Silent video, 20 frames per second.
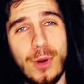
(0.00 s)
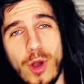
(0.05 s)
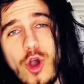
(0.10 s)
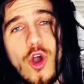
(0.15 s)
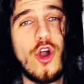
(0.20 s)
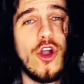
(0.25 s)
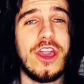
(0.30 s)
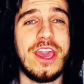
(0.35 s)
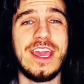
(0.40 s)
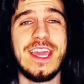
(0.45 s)

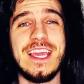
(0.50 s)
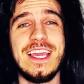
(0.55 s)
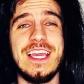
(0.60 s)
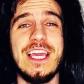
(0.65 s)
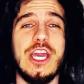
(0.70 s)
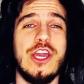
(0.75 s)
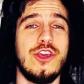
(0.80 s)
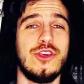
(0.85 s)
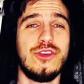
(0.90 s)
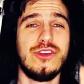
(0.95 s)

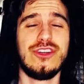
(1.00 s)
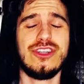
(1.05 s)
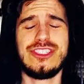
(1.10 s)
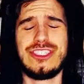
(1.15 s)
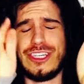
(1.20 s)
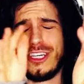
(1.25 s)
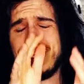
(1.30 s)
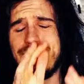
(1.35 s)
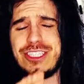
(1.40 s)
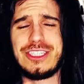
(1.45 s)
boy, you're
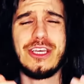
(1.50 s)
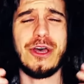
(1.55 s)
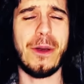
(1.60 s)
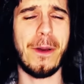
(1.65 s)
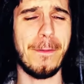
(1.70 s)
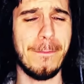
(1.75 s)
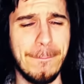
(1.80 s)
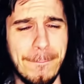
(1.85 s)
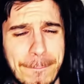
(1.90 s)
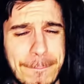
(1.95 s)
just
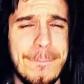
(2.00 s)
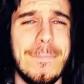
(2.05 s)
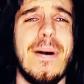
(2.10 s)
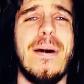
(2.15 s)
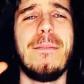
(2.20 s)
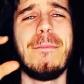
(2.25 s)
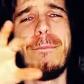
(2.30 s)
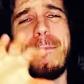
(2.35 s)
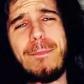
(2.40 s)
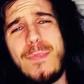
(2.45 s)
a
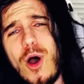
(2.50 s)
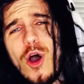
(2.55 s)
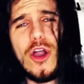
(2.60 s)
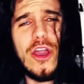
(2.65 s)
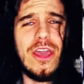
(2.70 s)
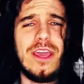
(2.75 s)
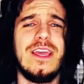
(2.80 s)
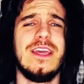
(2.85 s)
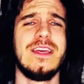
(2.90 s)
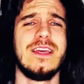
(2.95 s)

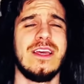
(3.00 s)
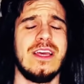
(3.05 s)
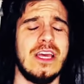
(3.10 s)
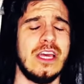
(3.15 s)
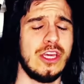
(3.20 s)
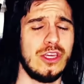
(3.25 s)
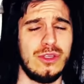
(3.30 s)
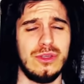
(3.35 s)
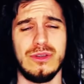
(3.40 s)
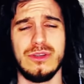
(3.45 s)
boy,
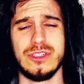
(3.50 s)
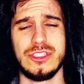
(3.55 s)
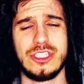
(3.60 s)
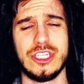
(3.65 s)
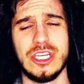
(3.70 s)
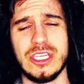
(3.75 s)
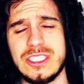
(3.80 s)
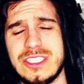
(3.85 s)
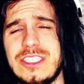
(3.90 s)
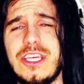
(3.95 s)
you're
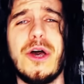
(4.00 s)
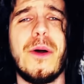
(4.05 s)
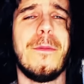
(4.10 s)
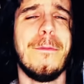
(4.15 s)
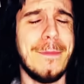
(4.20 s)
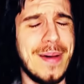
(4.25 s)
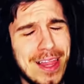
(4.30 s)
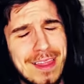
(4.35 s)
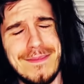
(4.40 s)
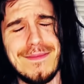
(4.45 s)
just a
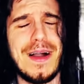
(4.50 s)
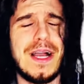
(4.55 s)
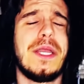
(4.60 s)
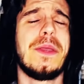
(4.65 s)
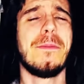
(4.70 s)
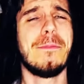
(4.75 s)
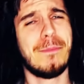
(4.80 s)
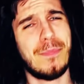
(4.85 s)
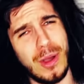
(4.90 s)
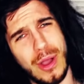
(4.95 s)

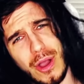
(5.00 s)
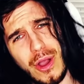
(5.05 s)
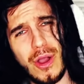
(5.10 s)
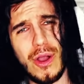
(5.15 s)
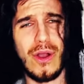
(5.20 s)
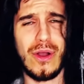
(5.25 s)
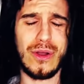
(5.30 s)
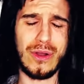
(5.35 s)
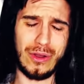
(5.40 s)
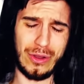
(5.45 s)

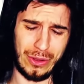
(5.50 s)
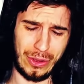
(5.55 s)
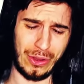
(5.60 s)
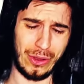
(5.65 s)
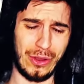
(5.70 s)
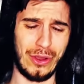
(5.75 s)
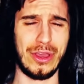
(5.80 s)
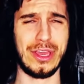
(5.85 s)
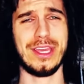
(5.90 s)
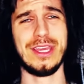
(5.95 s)

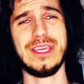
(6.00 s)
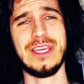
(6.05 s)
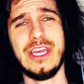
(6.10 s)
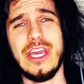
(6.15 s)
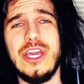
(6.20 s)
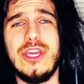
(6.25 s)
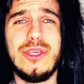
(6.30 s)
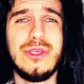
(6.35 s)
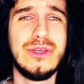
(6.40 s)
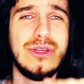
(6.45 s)
boy,
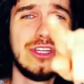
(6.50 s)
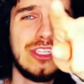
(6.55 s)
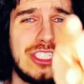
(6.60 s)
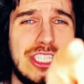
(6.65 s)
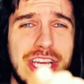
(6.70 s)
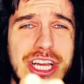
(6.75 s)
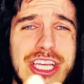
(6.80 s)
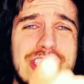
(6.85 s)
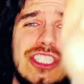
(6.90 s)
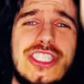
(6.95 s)
you're
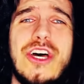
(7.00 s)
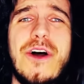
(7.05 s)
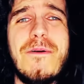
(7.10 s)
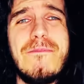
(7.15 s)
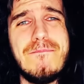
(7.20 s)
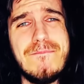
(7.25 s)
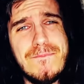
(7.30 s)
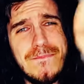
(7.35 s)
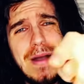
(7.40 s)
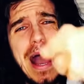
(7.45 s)
just
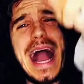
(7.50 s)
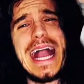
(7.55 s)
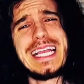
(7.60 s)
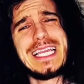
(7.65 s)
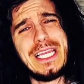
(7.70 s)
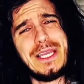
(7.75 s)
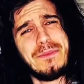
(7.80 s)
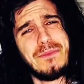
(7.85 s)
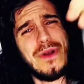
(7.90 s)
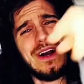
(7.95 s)
a
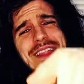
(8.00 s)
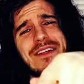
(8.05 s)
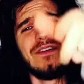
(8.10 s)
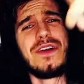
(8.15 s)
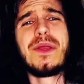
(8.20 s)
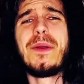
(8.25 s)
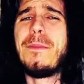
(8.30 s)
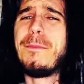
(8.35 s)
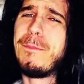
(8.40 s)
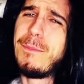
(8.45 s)

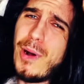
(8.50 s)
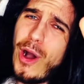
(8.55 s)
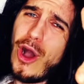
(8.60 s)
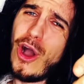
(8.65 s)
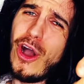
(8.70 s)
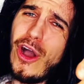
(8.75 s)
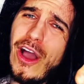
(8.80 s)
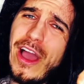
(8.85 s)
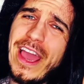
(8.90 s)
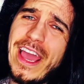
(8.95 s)

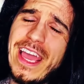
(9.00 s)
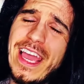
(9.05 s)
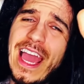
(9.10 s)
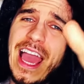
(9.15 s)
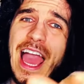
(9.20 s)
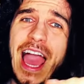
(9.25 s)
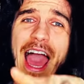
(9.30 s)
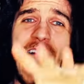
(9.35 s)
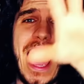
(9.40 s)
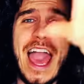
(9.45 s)
boy,
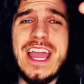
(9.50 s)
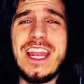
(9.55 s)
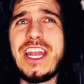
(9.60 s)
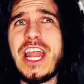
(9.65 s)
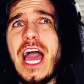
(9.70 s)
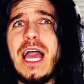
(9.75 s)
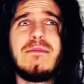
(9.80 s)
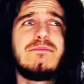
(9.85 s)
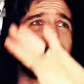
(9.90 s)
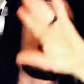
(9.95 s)

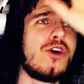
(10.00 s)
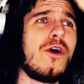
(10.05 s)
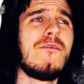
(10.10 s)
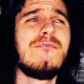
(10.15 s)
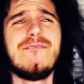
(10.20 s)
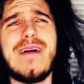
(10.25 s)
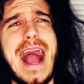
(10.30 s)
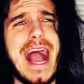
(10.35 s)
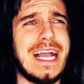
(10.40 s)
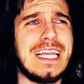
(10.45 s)
and I'm so